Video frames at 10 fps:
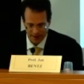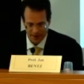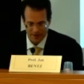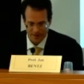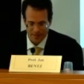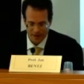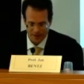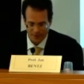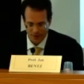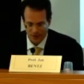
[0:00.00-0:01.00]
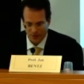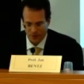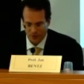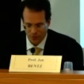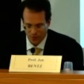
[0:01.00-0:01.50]
since a
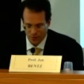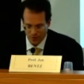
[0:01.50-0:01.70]
metaphysics reduced